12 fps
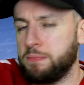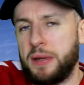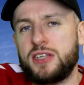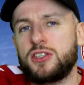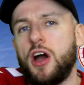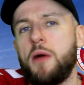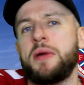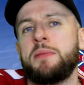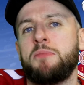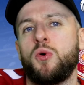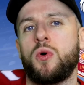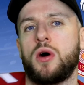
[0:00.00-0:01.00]
but he's coming
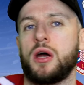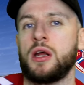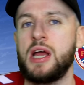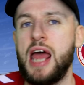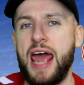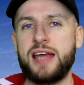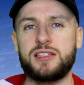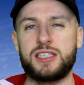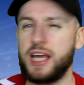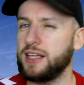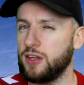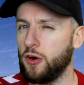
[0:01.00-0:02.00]
more inside